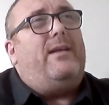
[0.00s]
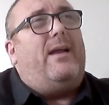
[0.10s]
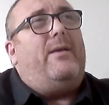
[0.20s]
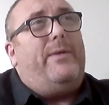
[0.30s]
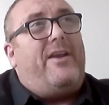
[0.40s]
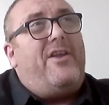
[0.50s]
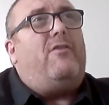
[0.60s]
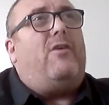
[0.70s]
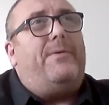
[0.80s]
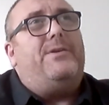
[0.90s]

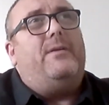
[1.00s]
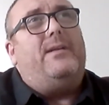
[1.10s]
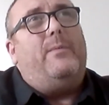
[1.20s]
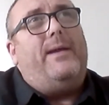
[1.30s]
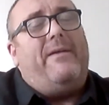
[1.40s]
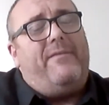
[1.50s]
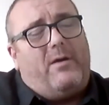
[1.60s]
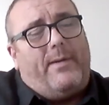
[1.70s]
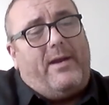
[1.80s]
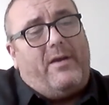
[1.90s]
Another opportunity we have in
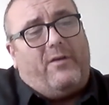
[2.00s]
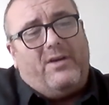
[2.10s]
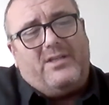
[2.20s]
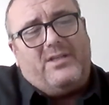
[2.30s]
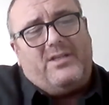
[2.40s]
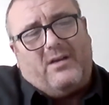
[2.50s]
our way in the forest